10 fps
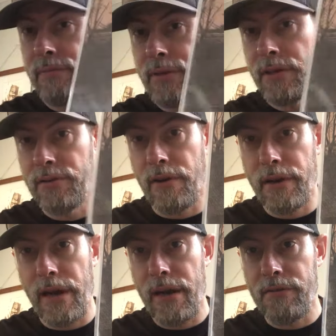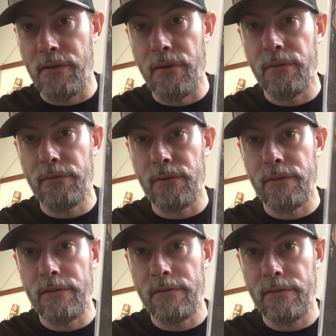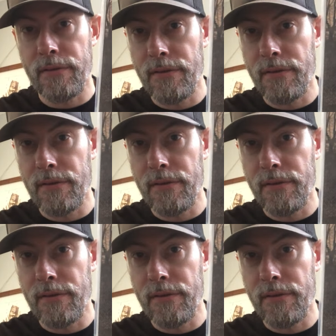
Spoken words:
Big guitar guys, you know, so this